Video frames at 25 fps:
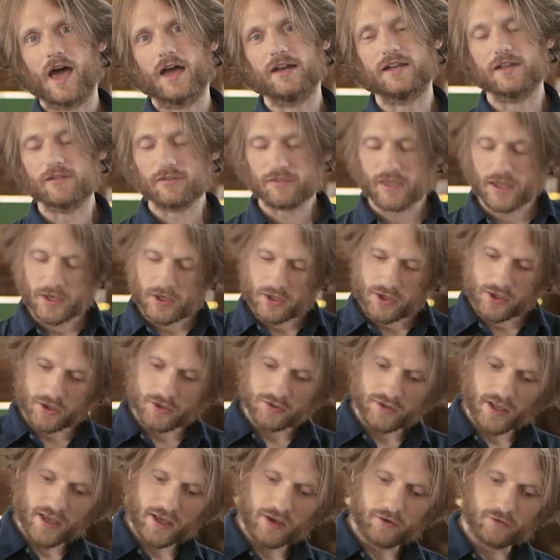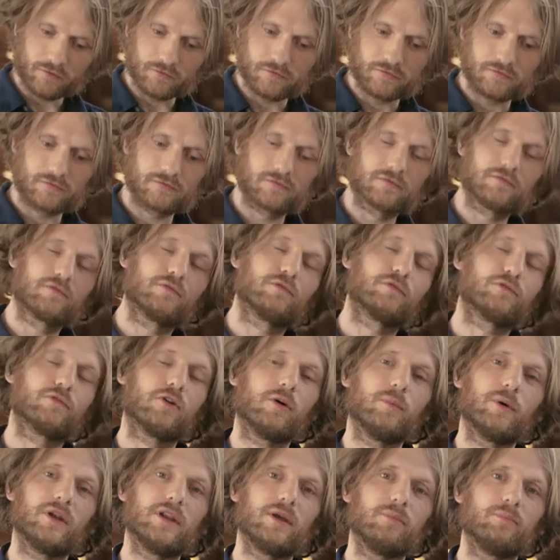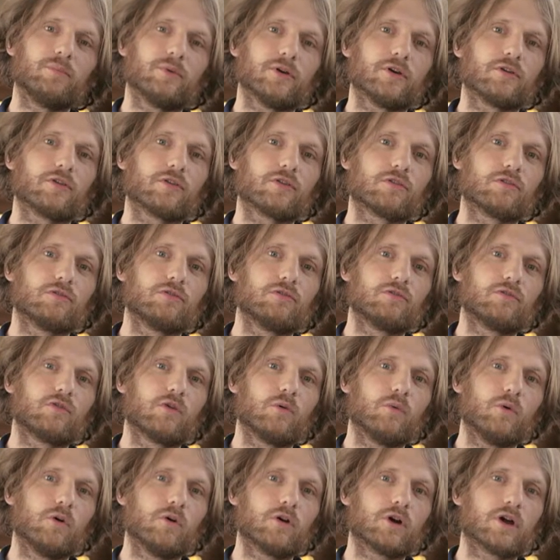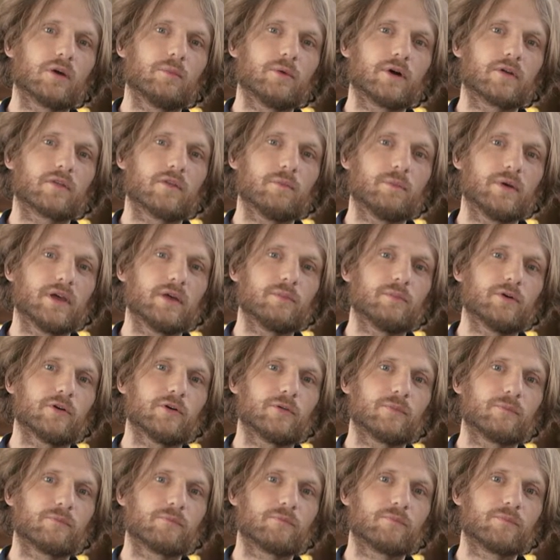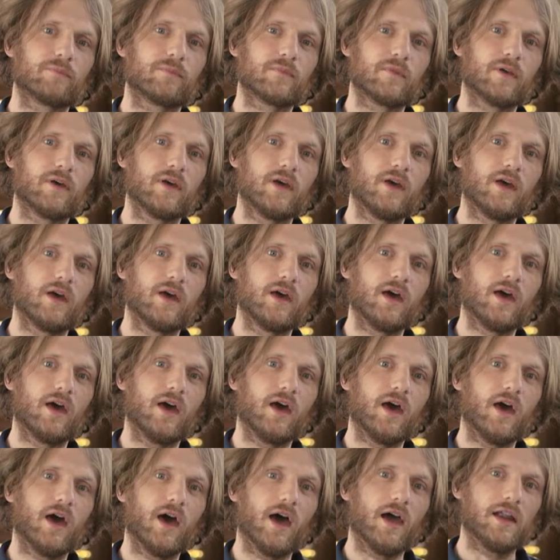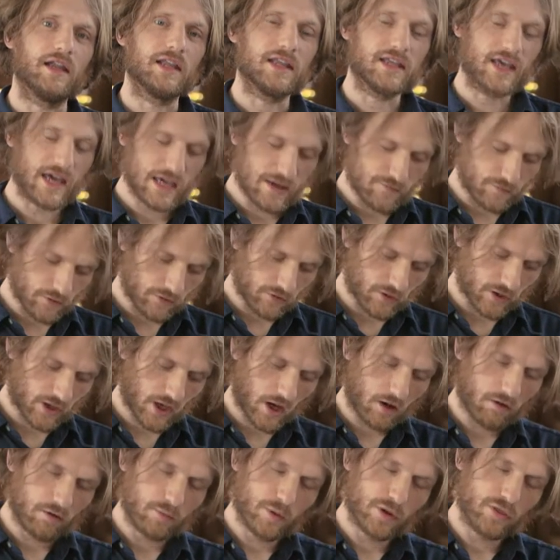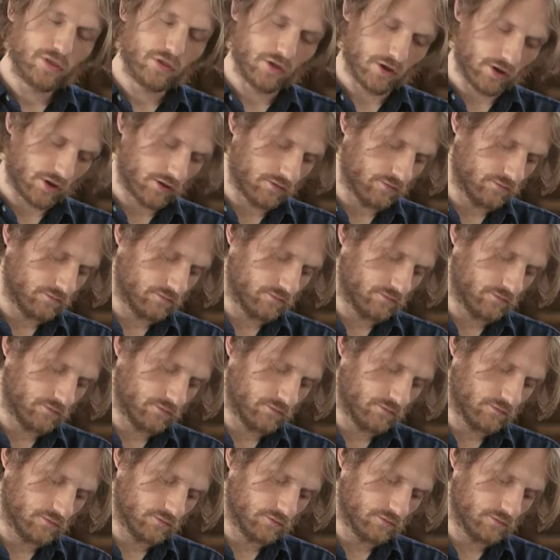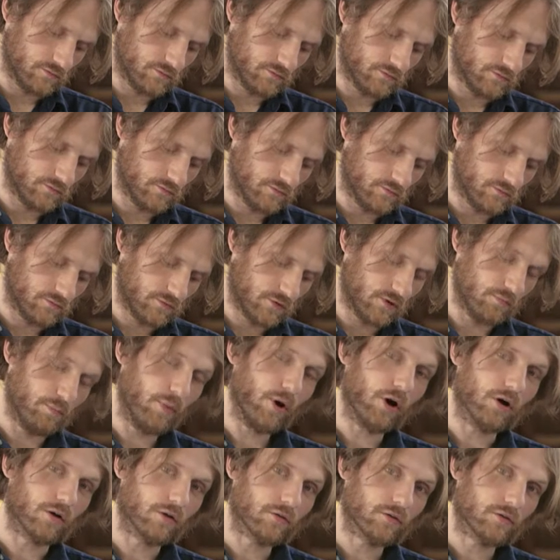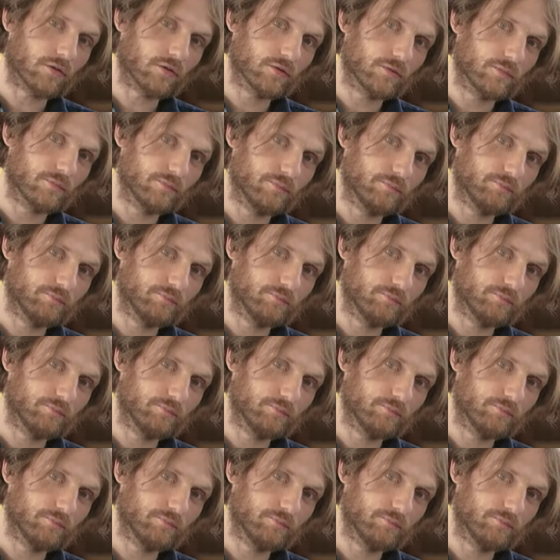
and he sent her down from Olympus to walk among the people. And he gave her to carry with her a box,